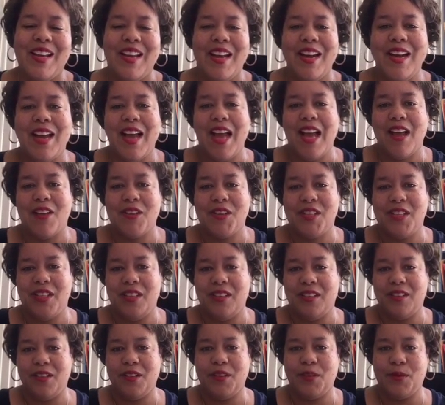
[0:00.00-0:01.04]
and how she
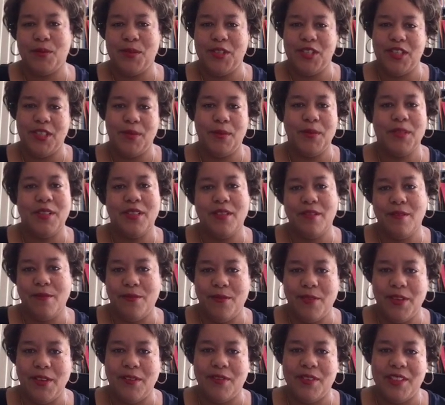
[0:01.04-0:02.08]
looked when she was in her
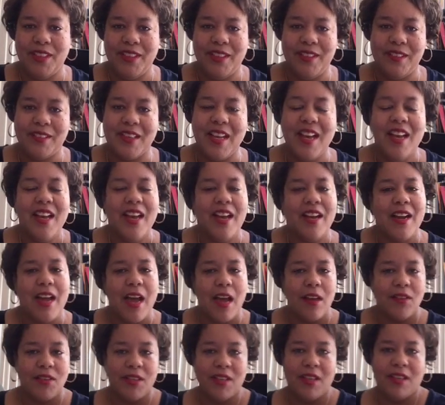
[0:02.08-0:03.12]
50s and
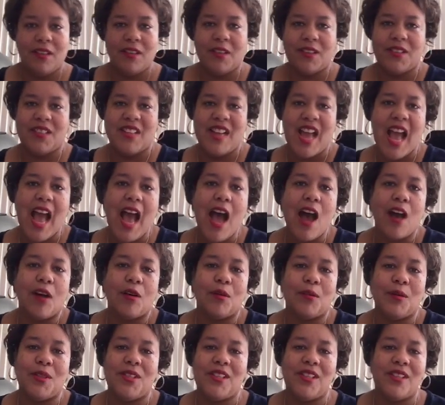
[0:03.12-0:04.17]
how she looks now
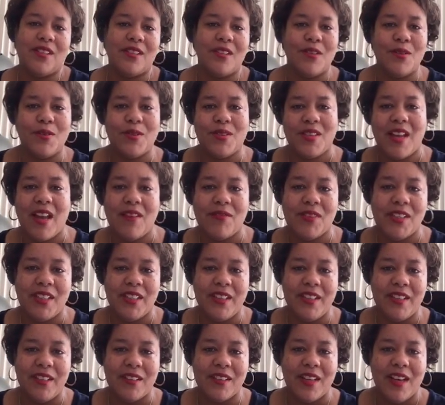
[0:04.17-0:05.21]
when she's in her
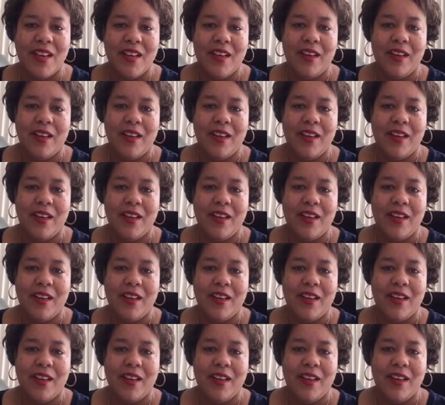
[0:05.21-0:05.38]
70s.